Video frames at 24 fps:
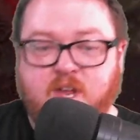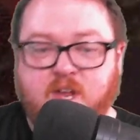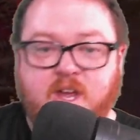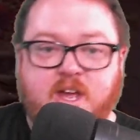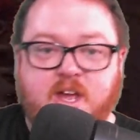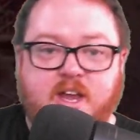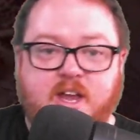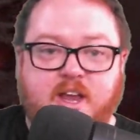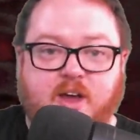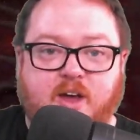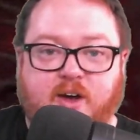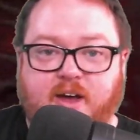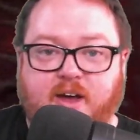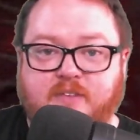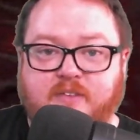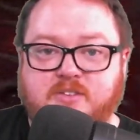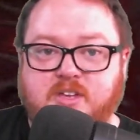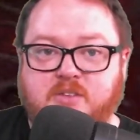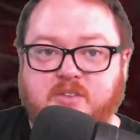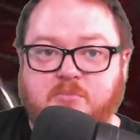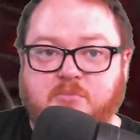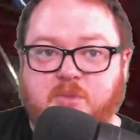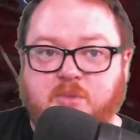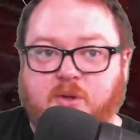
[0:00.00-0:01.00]
Now, I've seen
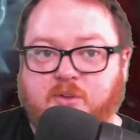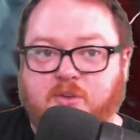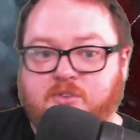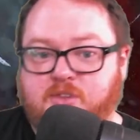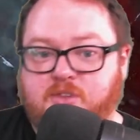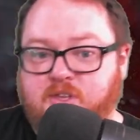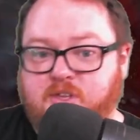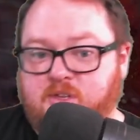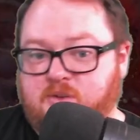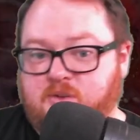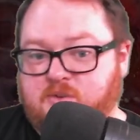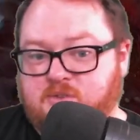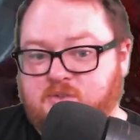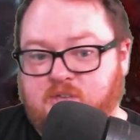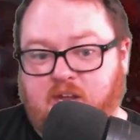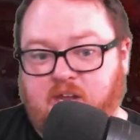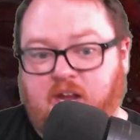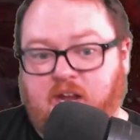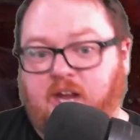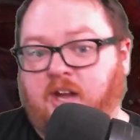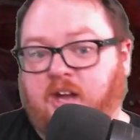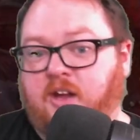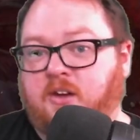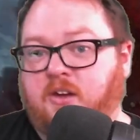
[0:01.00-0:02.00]
builds that use
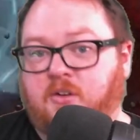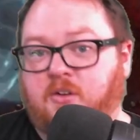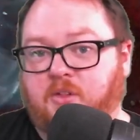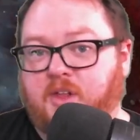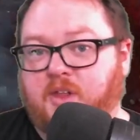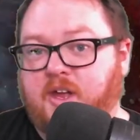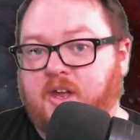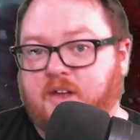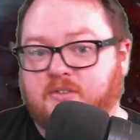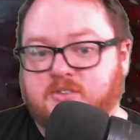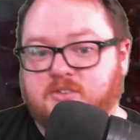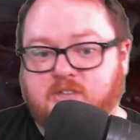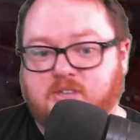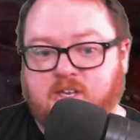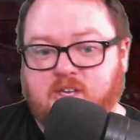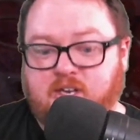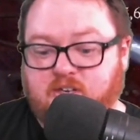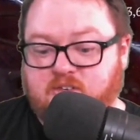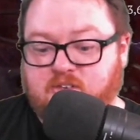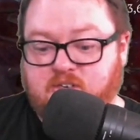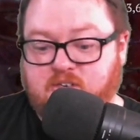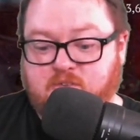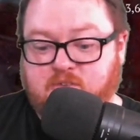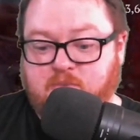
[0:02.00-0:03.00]
8 glyphs, and it's
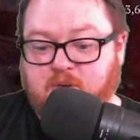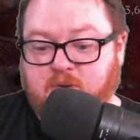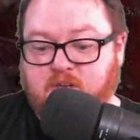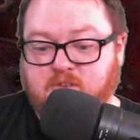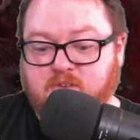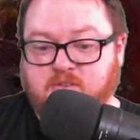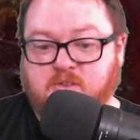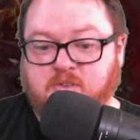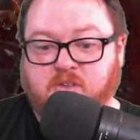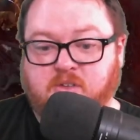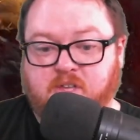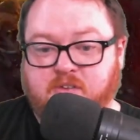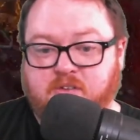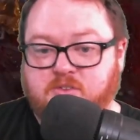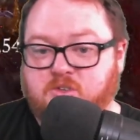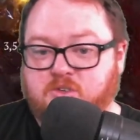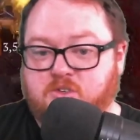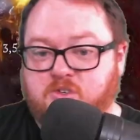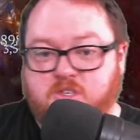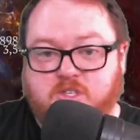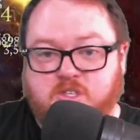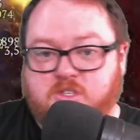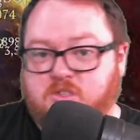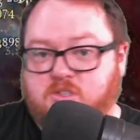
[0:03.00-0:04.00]
just because glyphs are
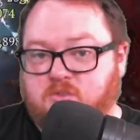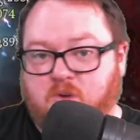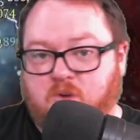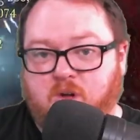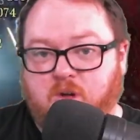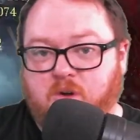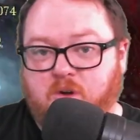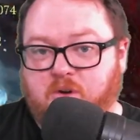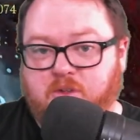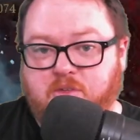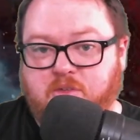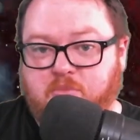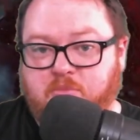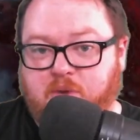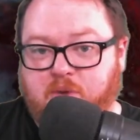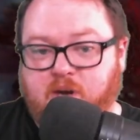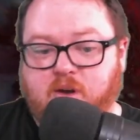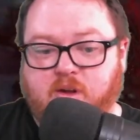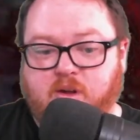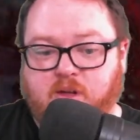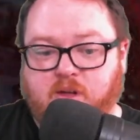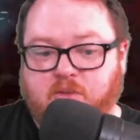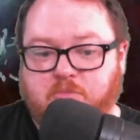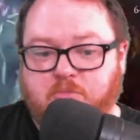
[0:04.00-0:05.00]
just stronger than
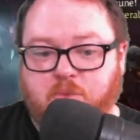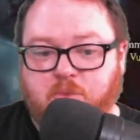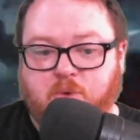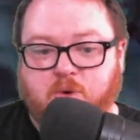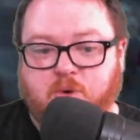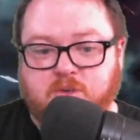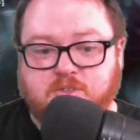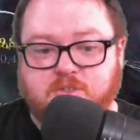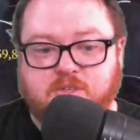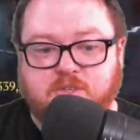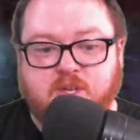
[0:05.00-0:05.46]
Paragon boards.